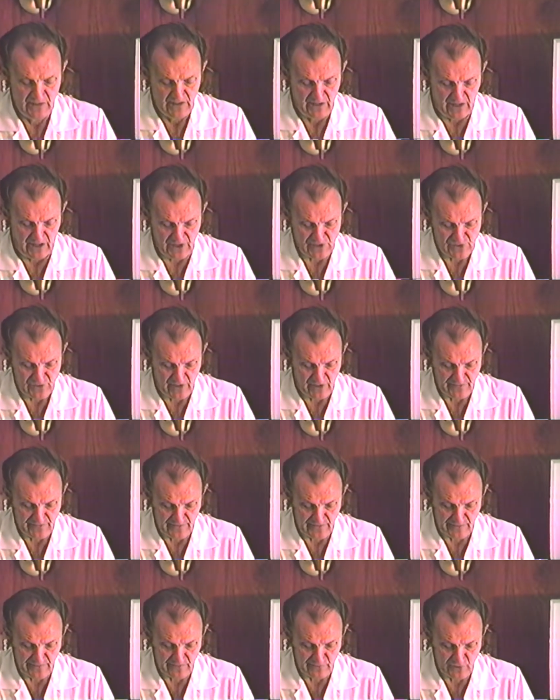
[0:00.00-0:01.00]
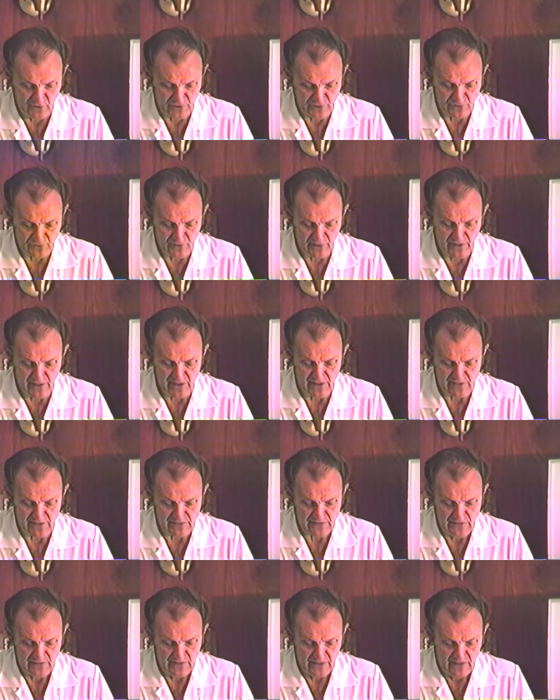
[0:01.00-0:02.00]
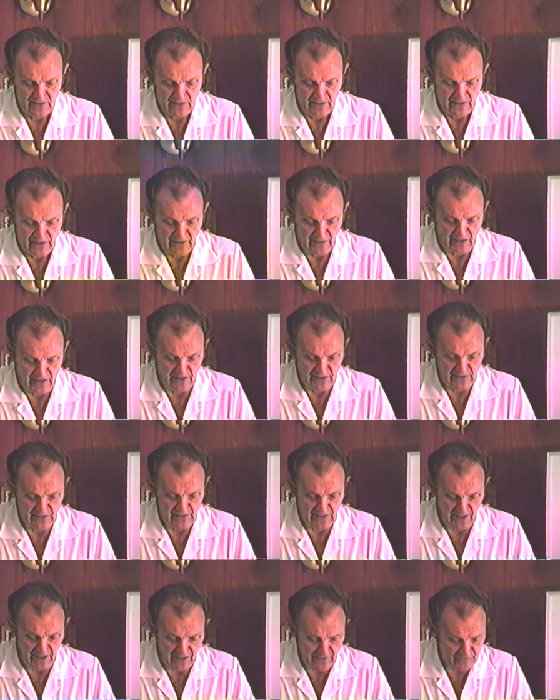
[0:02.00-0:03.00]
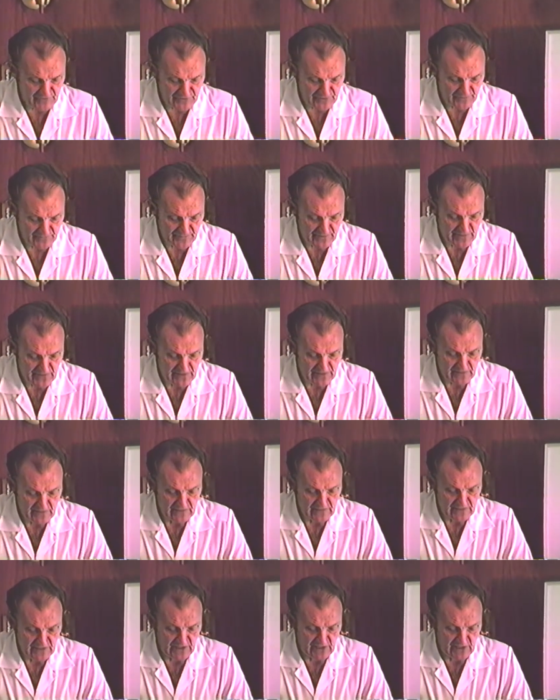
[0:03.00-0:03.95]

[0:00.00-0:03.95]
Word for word: as you have the love of God in your heart. And inevitably,